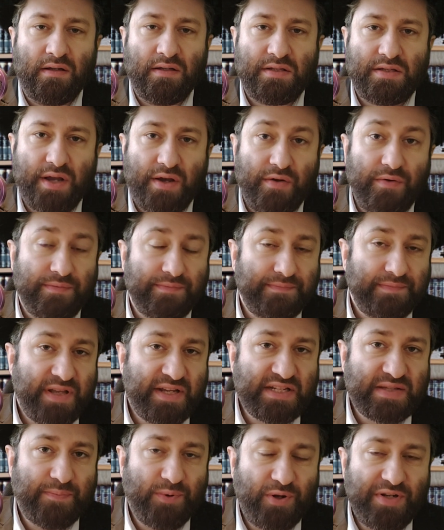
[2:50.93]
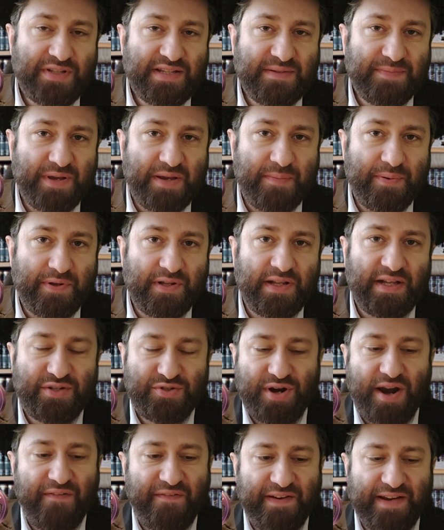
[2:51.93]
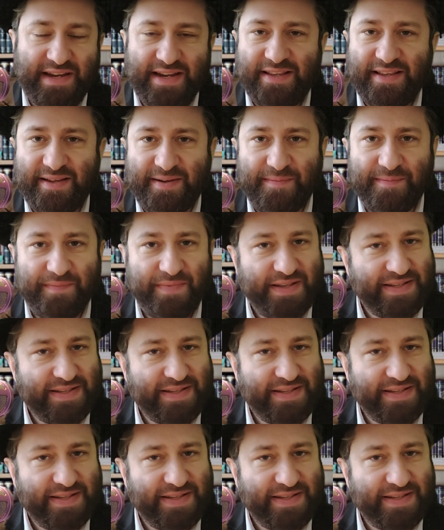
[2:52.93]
So exploiting people and trafficking them